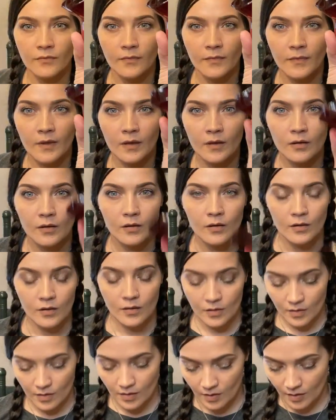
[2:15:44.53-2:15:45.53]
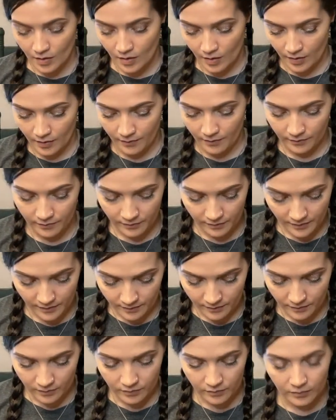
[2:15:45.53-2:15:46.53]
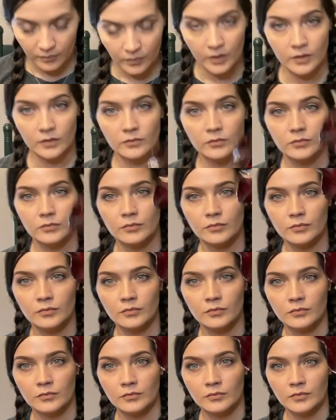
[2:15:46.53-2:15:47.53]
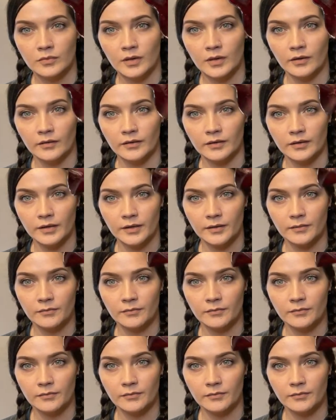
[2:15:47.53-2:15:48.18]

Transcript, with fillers: Does that help? Um, well, not really.